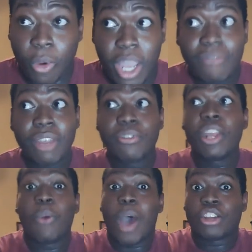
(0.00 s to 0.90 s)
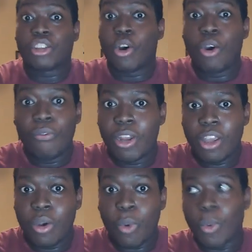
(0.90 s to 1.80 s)
Even if you didn't watch the whole
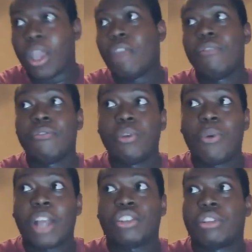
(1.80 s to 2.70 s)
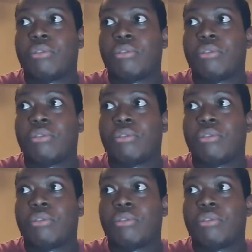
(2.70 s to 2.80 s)
video, even if you watched